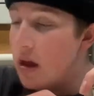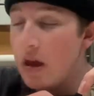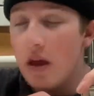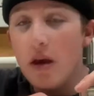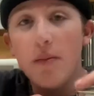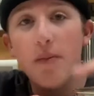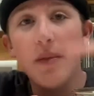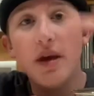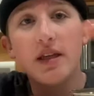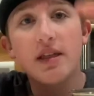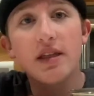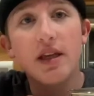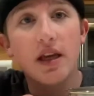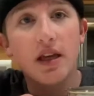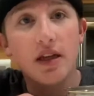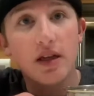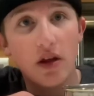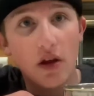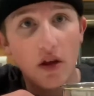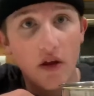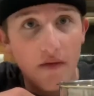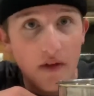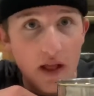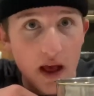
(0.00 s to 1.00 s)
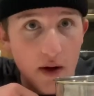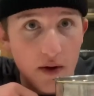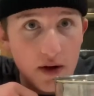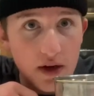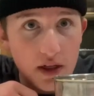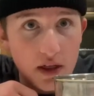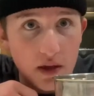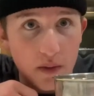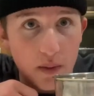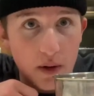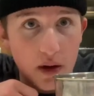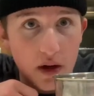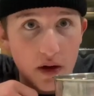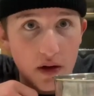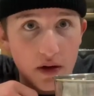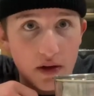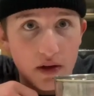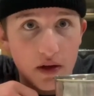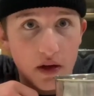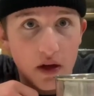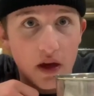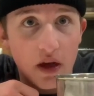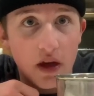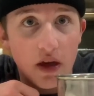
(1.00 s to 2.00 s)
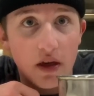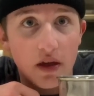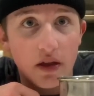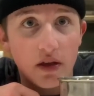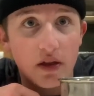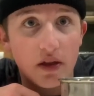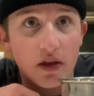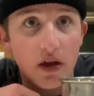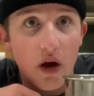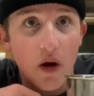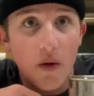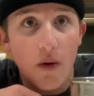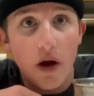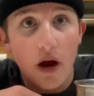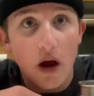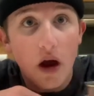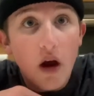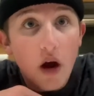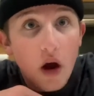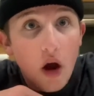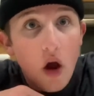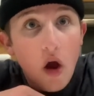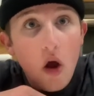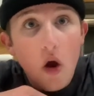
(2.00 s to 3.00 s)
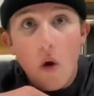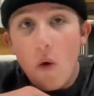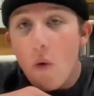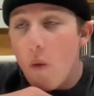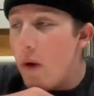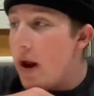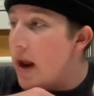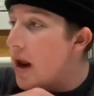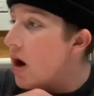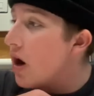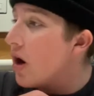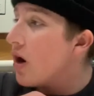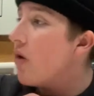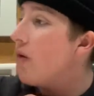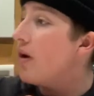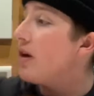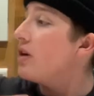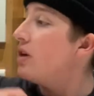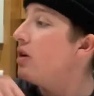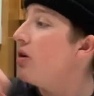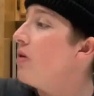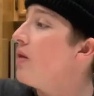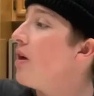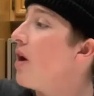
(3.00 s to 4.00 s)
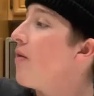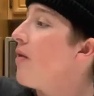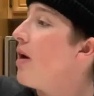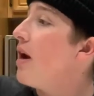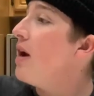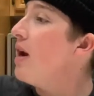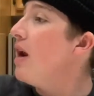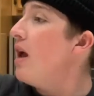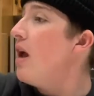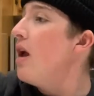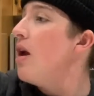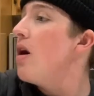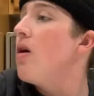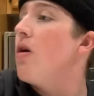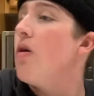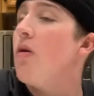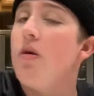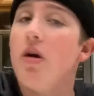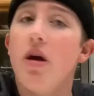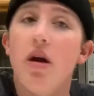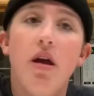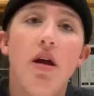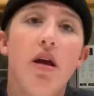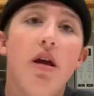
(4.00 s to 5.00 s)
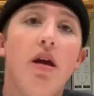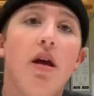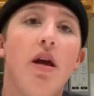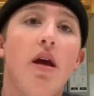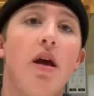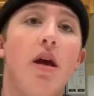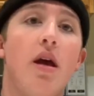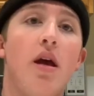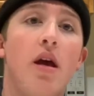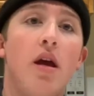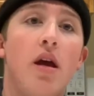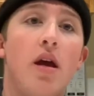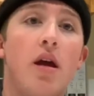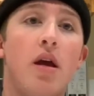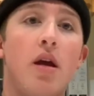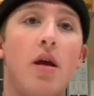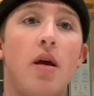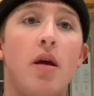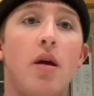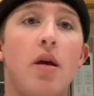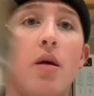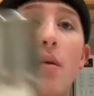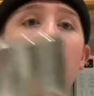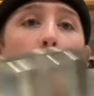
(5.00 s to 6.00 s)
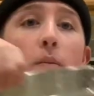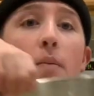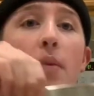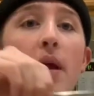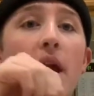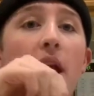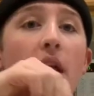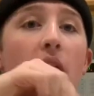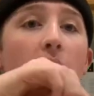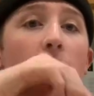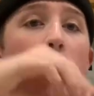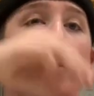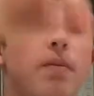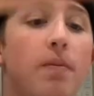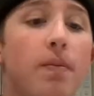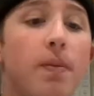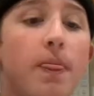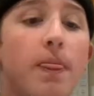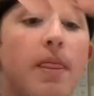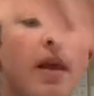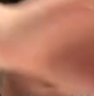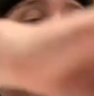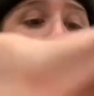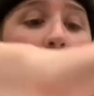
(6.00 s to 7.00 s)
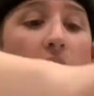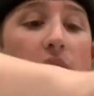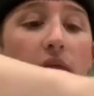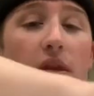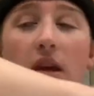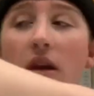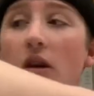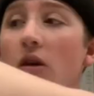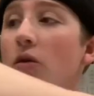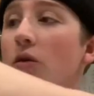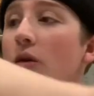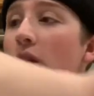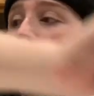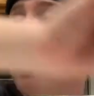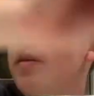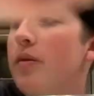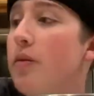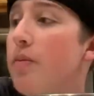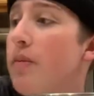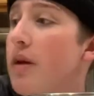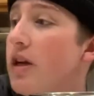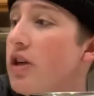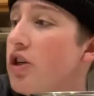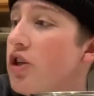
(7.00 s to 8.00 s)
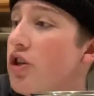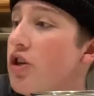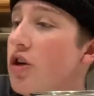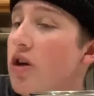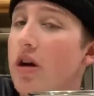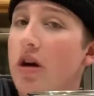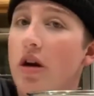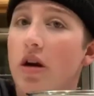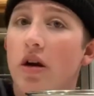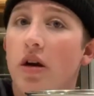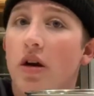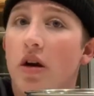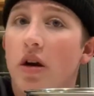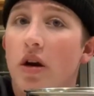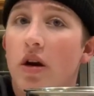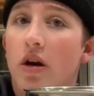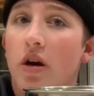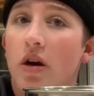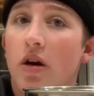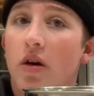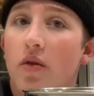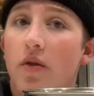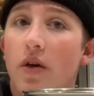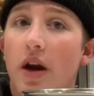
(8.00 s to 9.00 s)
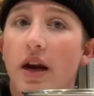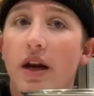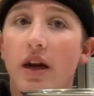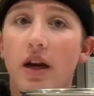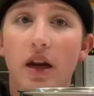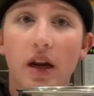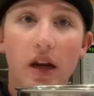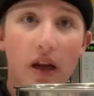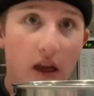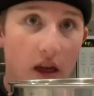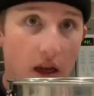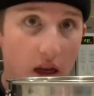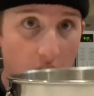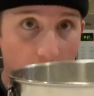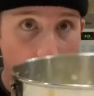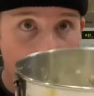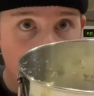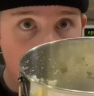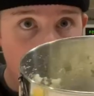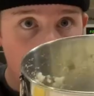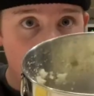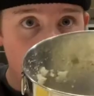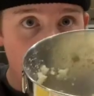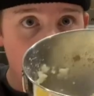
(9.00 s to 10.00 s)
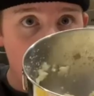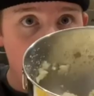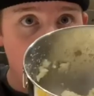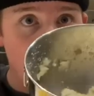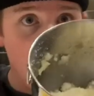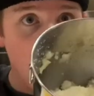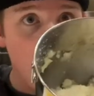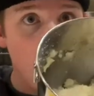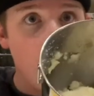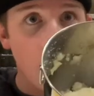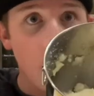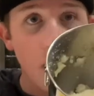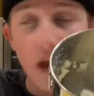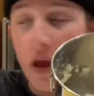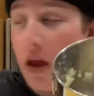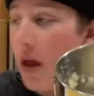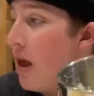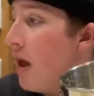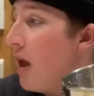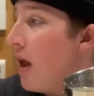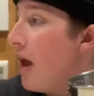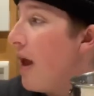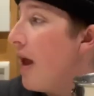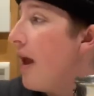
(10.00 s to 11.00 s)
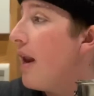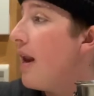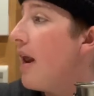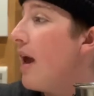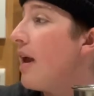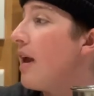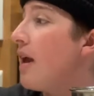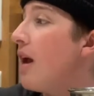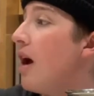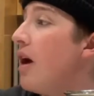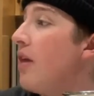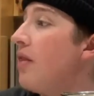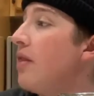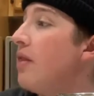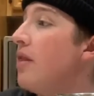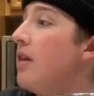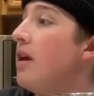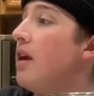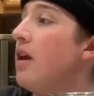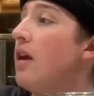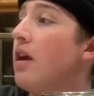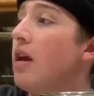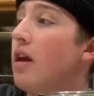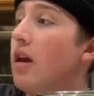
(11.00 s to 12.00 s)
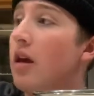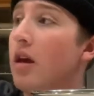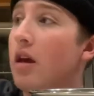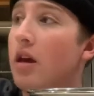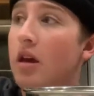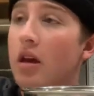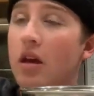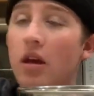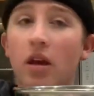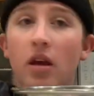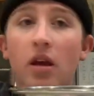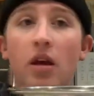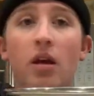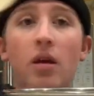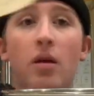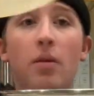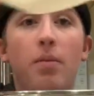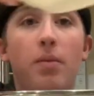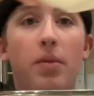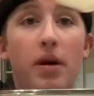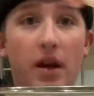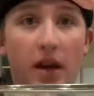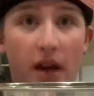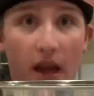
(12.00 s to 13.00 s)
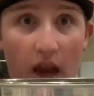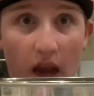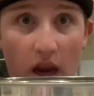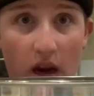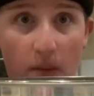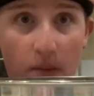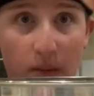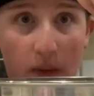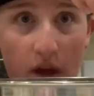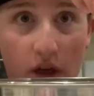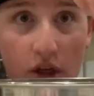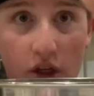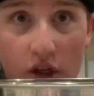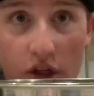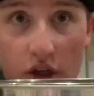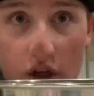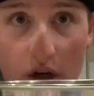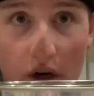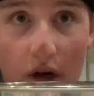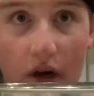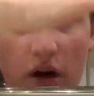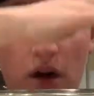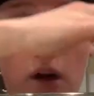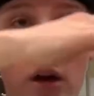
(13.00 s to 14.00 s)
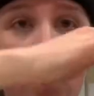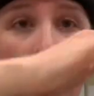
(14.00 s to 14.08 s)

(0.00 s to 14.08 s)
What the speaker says: mixing until the flour disappears. So we are going to do that right now. Bam, I got the creamed mixture right here, and I got the banana mixture